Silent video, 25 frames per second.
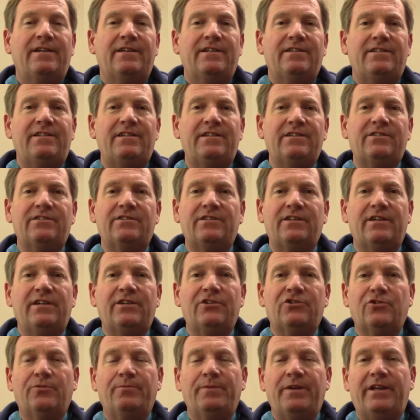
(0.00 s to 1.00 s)

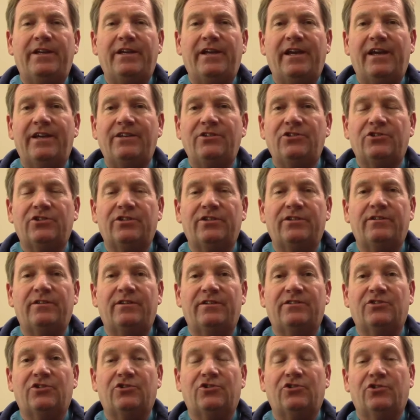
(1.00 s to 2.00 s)
Disintermediation
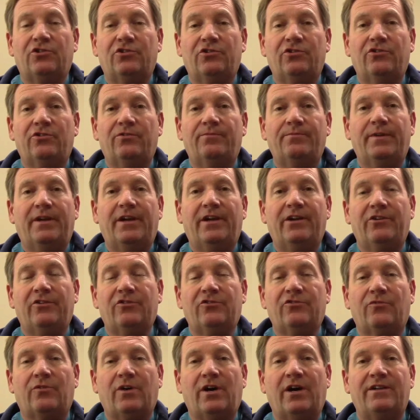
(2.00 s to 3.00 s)
as a term
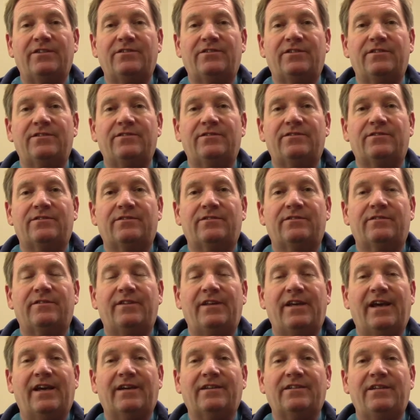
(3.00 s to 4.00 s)
characterizes
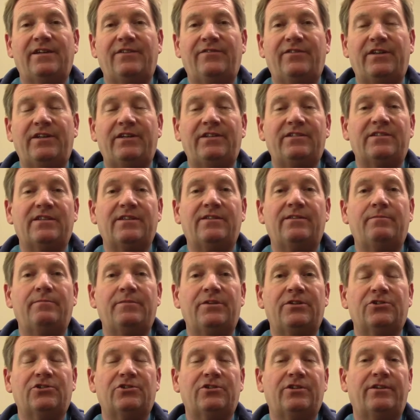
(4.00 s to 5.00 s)
the activities and the
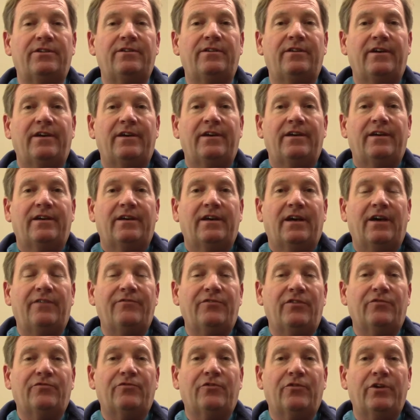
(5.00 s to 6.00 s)
mission of
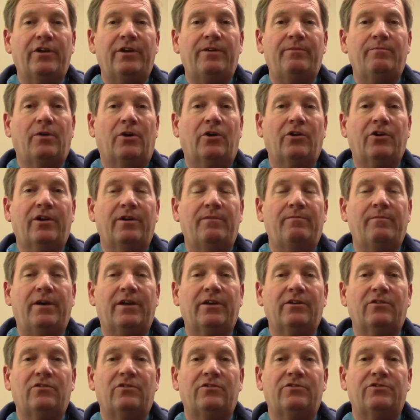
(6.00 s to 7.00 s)
the Free Market
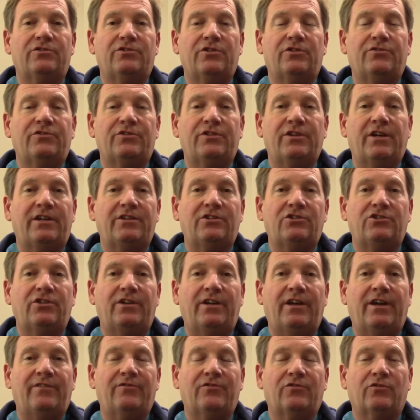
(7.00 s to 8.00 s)
Medical Association,
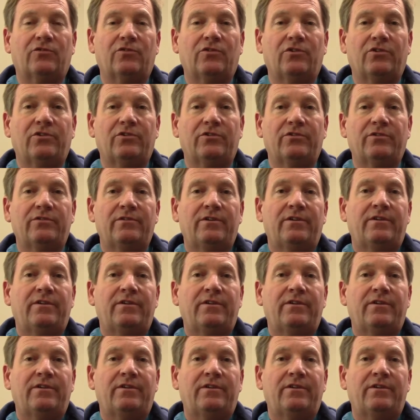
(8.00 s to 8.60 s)
after all,